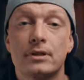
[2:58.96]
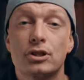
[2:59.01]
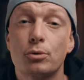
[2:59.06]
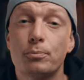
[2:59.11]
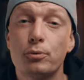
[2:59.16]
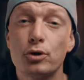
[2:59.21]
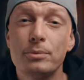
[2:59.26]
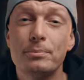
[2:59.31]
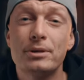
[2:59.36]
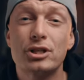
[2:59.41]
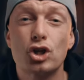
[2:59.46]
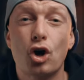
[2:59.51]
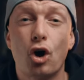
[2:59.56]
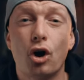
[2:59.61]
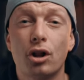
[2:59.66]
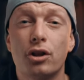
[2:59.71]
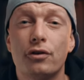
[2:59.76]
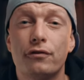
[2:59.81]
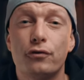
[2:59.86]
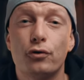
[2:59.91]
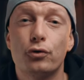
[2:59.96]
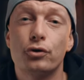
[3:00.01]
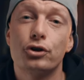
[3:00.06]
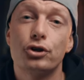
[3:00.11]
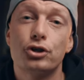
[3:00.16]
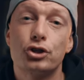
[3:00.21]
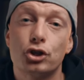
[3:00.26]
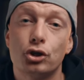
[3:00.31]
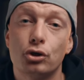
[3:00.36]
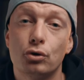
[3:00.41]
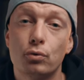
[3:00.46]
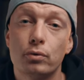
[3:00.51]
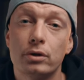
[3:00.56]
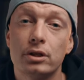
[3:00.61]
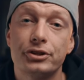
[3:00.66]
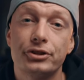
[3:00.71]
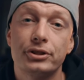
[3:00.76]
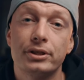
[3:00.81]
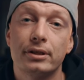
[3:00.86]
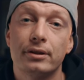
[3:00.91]
So pretty much all the footage you
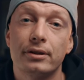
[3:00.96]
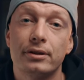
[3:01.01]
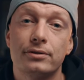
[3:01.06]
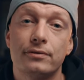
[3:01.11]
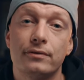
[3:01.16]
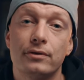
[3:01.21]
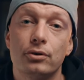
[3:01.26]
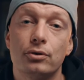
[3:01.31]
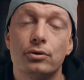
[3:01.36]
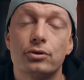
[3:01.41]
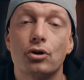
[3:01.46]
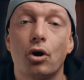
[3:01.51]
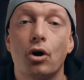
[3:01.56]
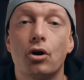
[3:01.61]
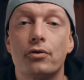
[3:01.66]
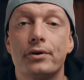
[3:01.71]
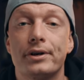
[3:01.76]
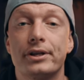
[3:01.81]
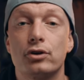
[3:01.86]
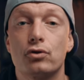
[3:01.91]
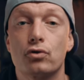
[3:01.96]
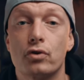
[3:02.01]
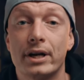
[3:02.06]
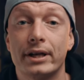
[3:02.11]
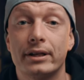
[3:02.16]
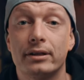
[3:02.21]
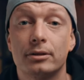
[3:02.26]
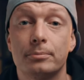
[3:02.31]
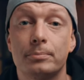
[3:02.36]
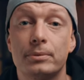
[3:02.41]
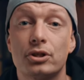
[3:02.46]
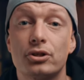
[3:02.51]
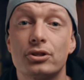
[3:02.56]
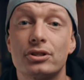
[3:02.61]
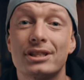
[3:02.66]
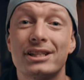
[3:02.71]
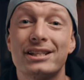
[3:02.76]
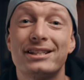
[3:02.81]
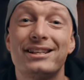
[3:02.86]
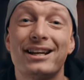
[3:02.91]
will see in this video is already graded
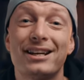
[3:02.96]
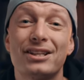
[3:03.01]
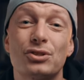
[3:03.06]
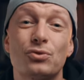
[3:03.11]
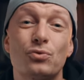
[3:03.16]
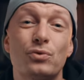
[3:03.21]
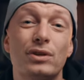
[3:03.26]
because it doesn't